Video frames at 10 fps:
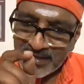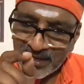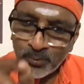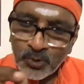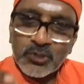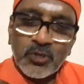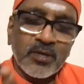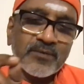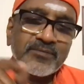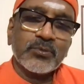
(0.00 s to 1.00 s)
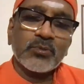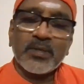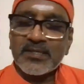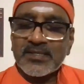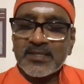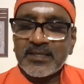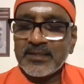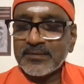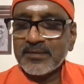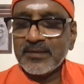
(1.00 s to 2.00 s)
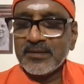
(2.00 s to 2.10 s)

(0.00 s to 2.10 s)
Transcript: I want all of you to understand.